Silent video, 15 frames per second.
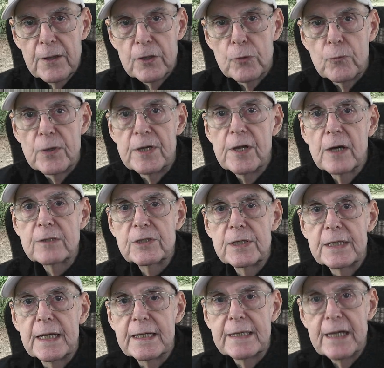the
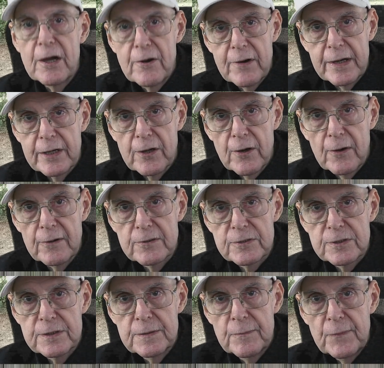reduction in carrying
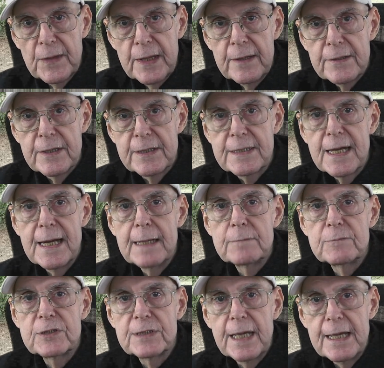cost, the time
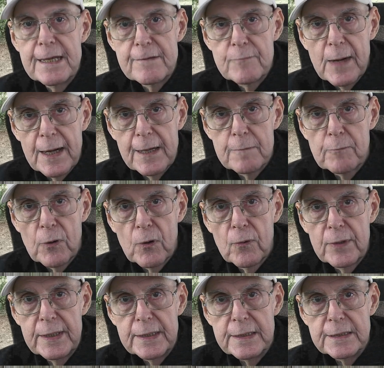saved by
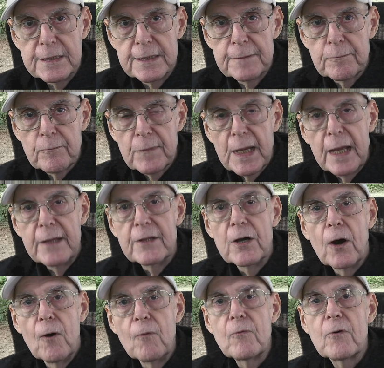employees, and the
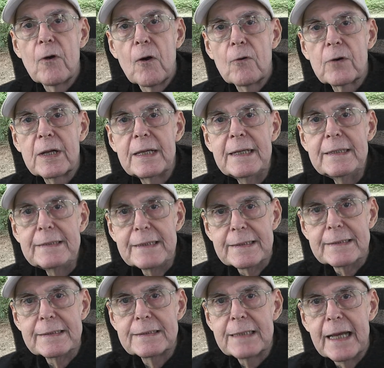overall
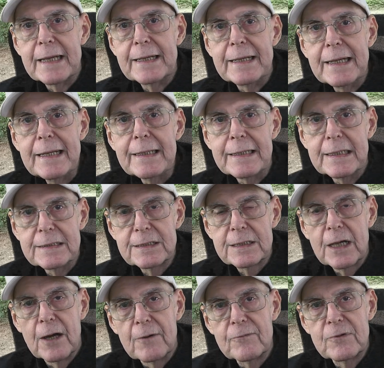cleanliness and neatness
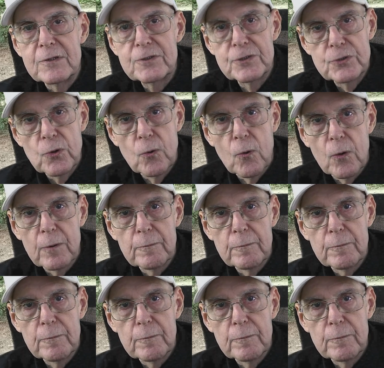of the store.